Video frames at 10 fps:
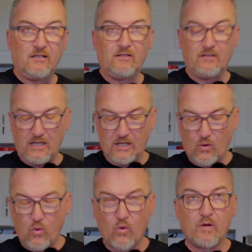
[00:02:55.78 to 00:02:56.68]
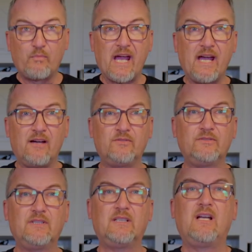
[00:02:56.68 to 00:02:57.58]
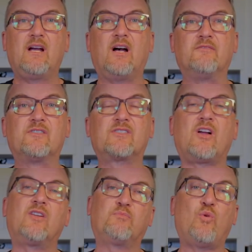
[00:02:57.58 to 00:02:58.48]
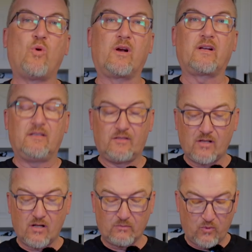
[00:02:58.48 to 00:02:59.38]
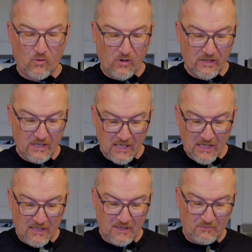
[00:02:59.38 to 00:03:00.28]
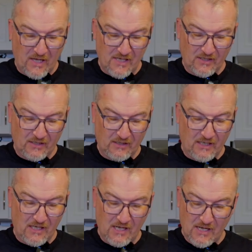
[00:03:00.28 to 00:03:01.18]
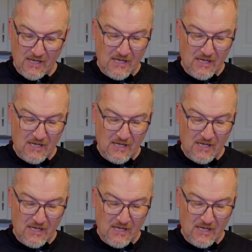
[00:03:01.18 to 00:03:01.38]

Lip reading: you need a 1/4 pound of salt pork. Salt pork is basically,